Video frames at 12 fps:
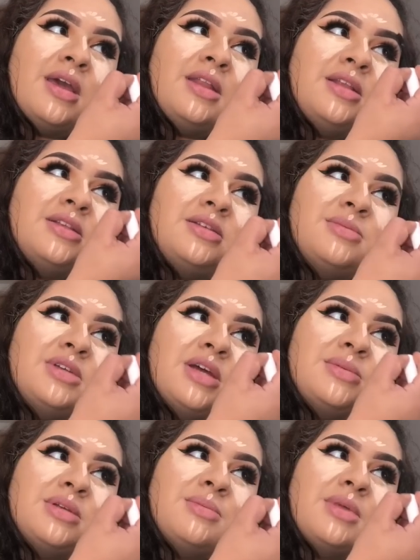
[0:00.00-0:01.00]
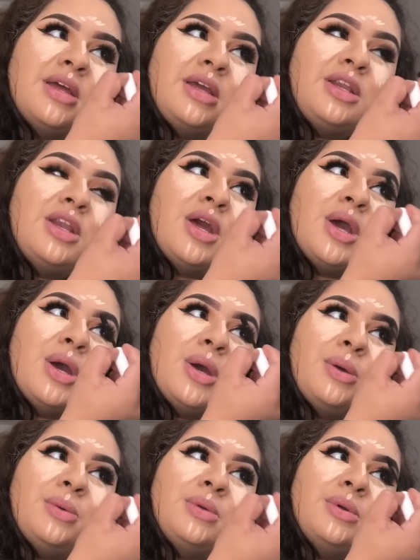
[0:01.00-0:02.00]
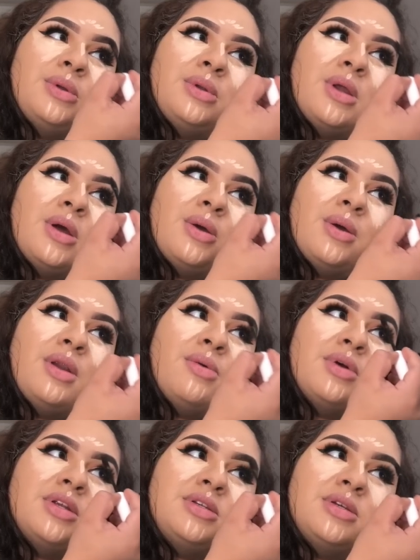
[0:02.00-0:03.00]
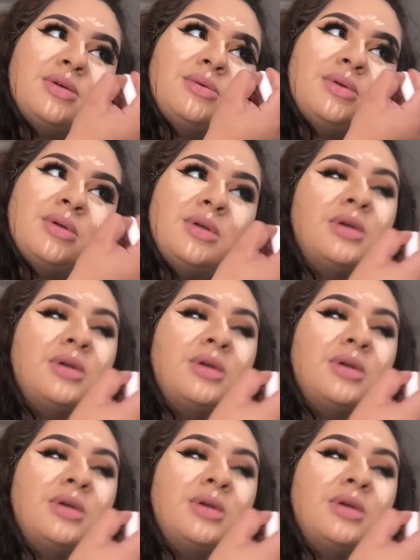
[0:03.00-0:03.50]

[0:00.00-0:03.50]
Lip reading: And then sometimes I'm like, no, I don't want to.